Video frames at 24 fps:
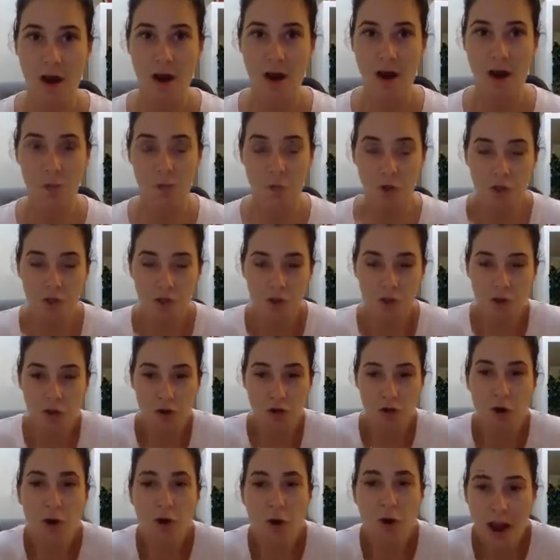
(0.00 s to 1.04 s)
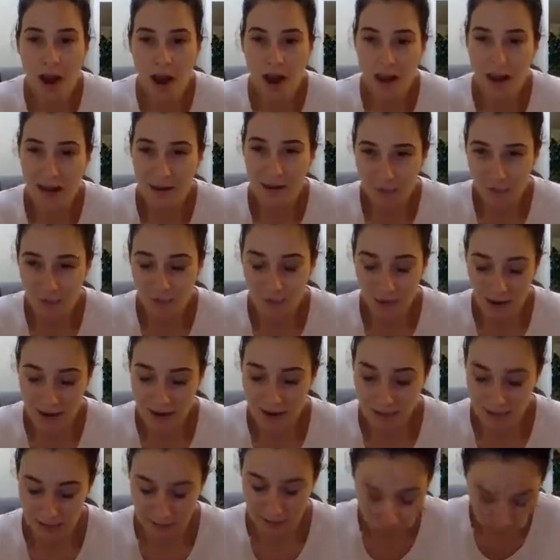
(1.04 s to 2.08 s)
I want you to concave
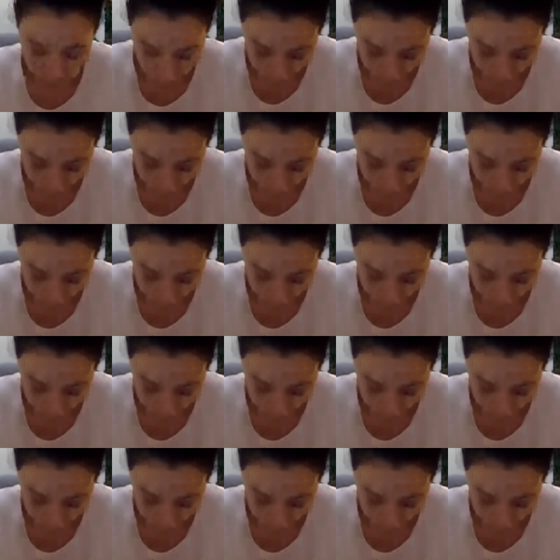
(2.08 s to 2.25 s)
around it. I